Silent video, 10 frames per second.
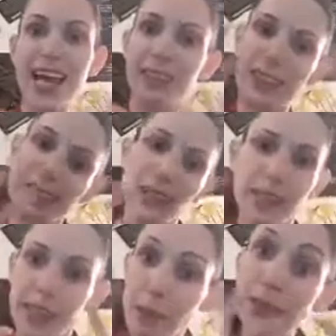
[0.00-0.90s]
that. It's
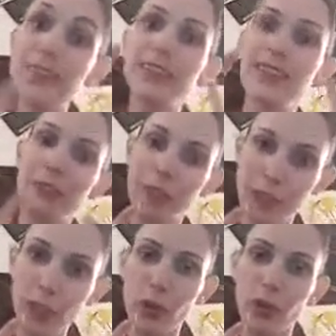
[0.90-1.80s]
like somebody did a
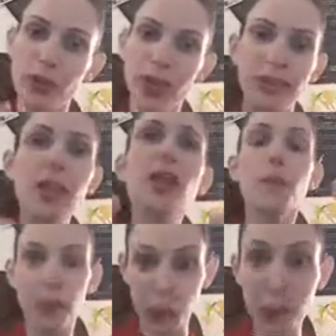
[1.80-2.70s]
video with that,
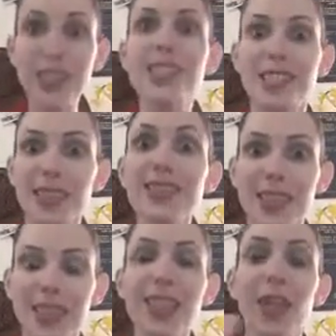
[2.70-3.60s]
but you can still
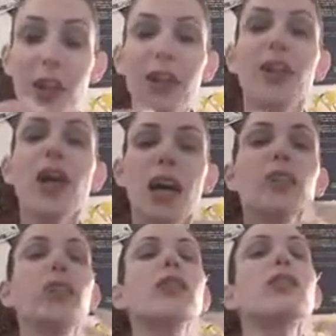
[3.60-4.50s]
see her and
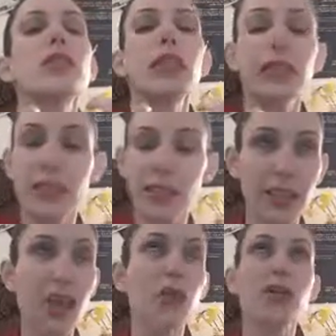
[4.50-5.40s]
you can see this.
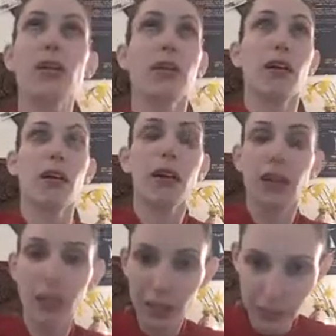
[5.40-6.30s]
And I was like,
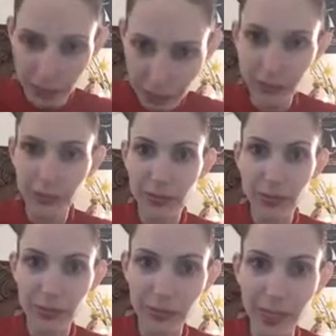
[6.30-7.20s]
oh.
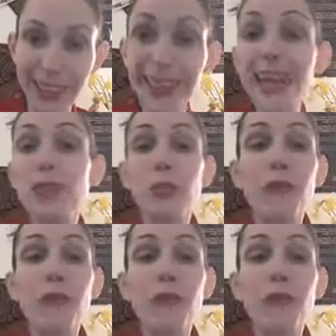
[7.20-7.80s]
And that's